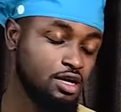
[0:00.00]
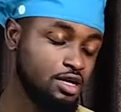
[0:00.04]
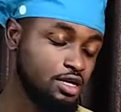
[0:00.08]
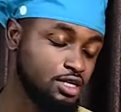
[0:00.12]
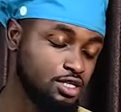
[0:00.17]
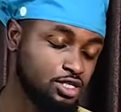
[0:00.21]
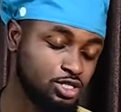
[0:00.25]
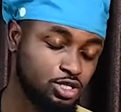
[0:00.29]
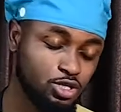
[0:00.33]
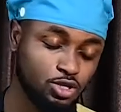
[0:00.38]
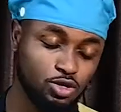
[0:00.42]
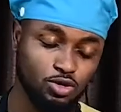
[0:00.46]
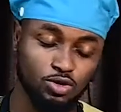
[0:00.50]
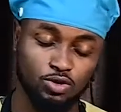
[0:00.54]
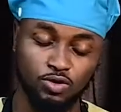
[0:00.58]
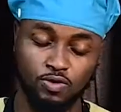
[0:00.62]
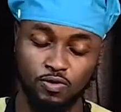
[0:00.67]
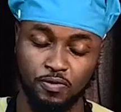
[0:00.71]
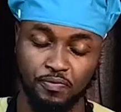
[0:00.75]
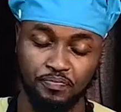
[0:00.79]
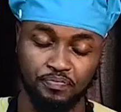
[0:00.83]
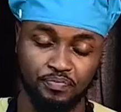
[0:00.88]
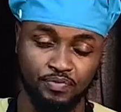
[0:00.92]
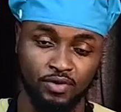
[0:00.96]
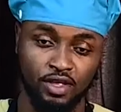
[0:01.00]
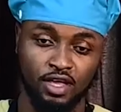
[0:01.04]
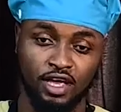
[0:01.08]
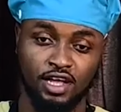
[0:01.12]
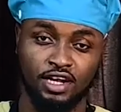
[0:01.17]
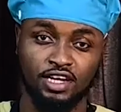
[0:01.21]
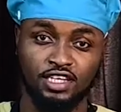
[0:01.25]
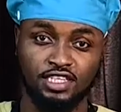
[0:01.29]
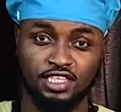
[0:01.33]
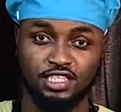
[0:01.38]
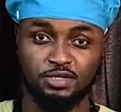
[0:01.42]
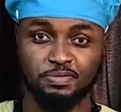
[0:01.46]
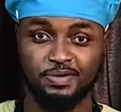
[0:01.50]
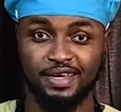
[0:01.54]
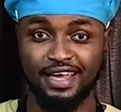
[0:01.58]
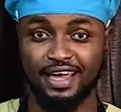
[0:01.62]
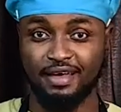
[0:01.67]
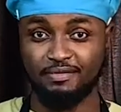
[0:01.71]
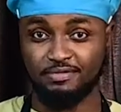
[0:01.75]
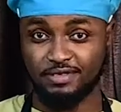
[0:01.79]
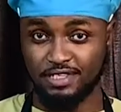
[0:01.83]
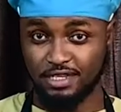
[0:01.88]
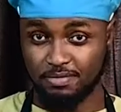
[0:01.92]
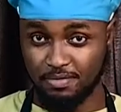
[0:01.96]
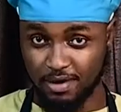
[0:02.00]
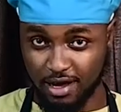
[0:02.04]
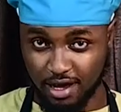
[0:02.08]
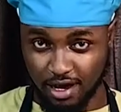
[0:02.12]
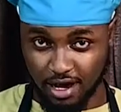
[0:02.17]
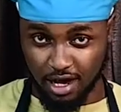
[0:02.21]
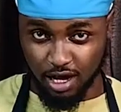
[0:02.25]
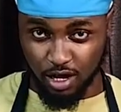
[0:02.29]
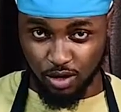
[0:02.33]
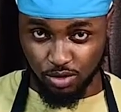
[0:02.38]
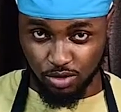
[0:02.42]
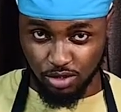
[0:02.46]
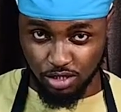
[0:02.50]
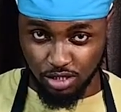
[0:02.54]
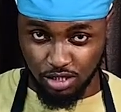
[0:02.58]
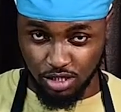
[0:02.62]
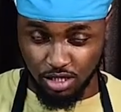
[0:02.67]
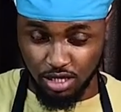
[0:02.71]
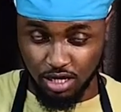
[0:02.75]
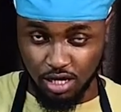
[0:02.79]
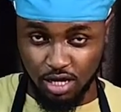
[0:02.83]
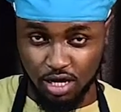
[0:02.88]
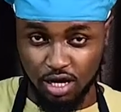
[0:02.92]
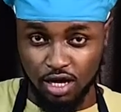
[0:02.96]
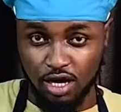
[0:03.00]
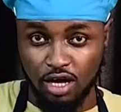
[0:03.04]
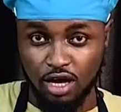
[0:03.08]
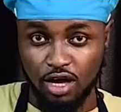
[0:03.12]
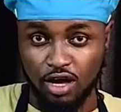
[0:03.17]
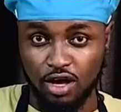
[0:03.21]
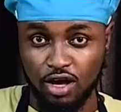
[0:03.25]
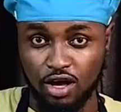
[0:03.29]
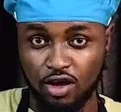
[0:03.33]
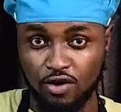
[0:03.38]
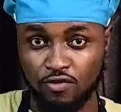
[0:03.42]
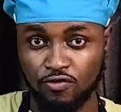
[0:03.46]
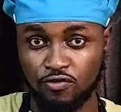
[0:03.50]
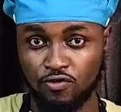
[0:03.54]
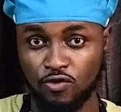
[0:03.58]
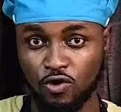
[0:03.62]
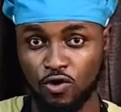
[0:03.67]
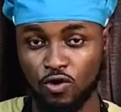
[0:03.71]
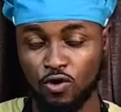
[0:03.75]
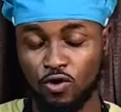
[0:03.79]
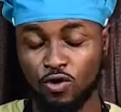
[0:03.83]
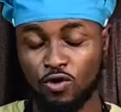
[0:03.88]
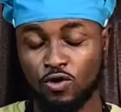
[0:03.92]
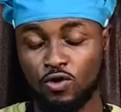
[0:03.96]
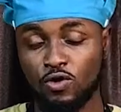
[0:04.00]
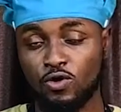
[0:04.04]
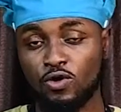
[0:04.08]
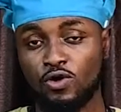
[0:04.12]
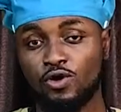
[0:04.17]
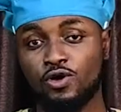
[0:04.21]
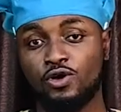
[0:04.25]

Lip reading: So this is me emptying my account for